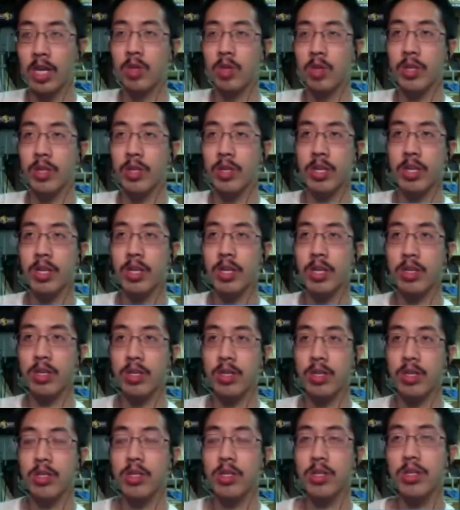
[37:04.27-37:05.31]
of twist use, it.
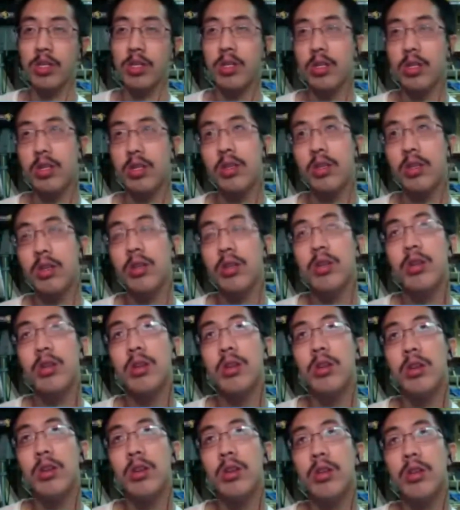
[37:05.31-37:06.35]

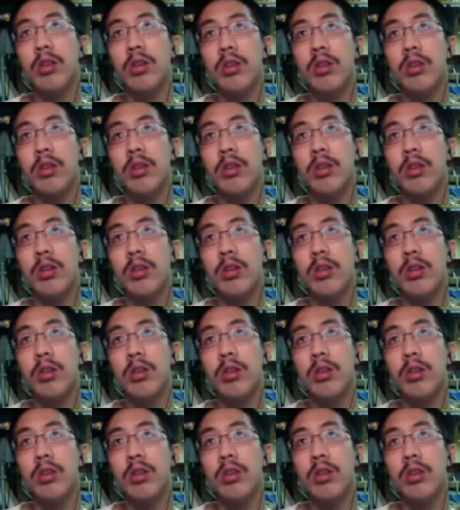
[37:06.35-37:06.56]
Yeah, you